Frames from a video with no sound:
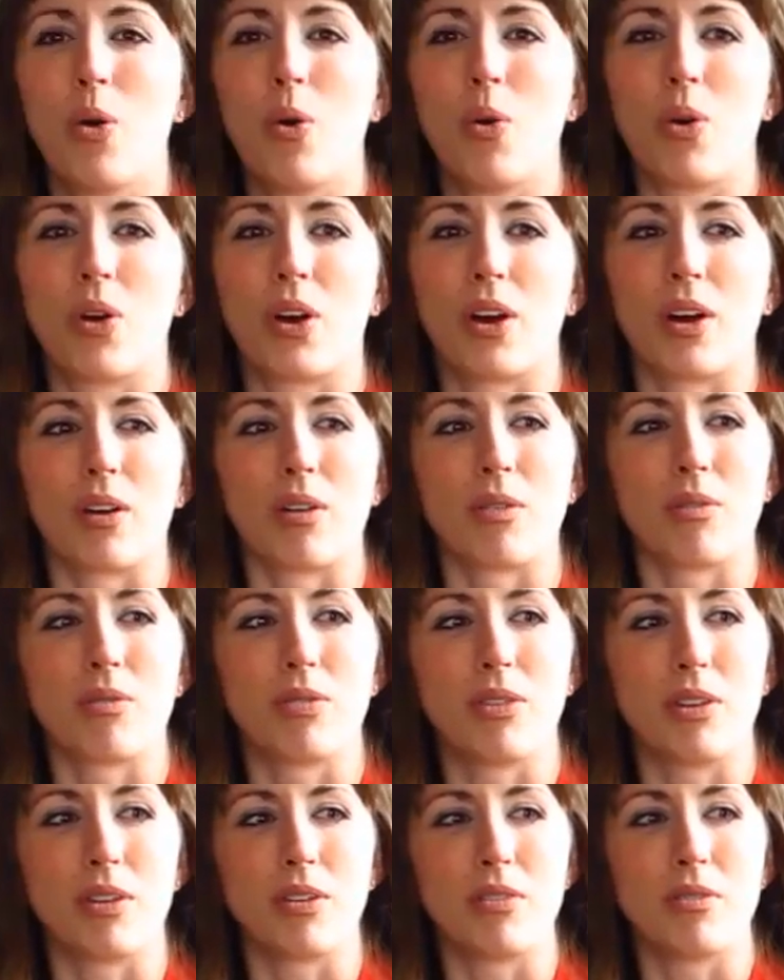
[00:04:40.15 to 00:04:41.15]
or
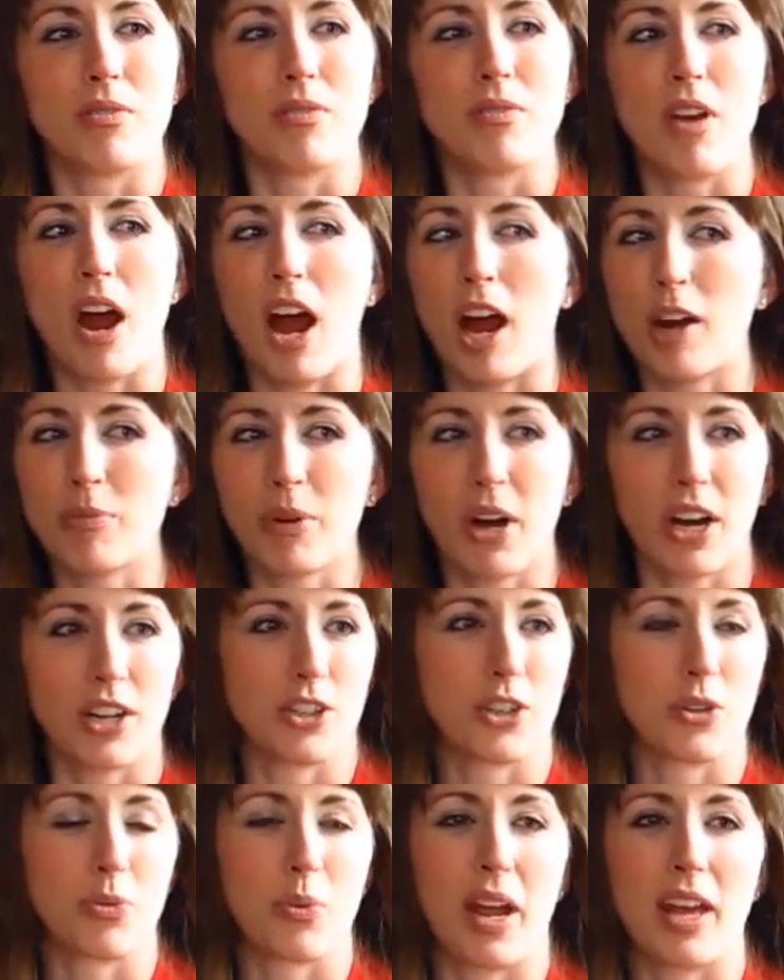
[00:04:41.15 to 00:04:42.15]
the
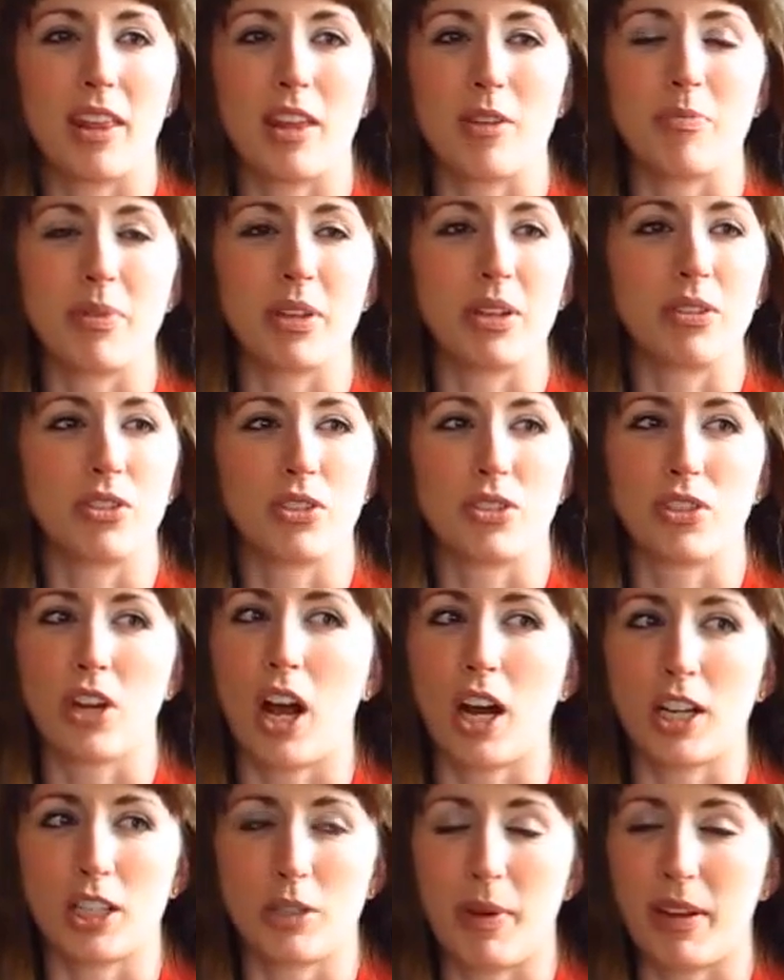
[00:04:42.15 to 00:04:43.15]
non-pressured way that Bill just
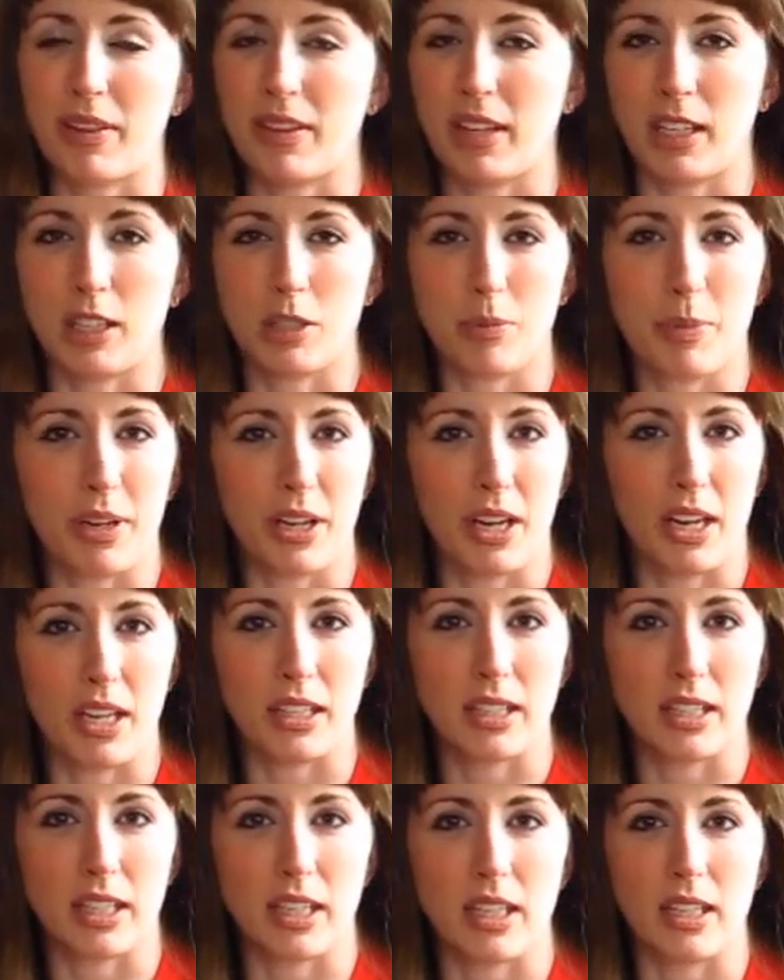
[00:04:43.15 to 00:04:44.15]
talked about the
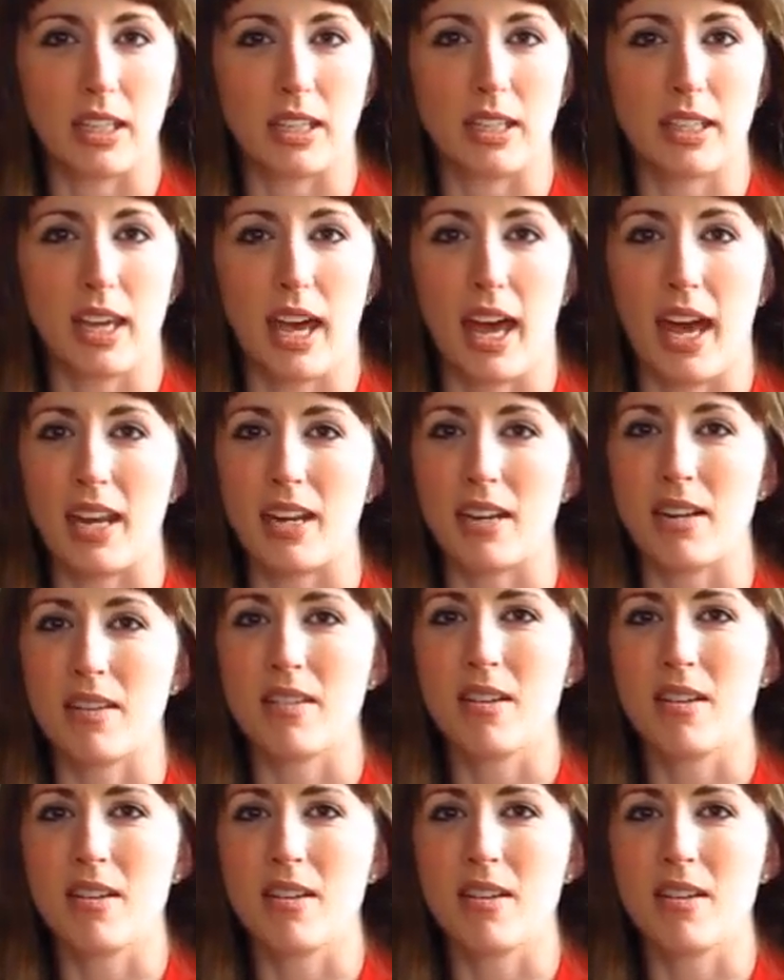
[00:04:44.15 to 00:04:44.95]
experiences, and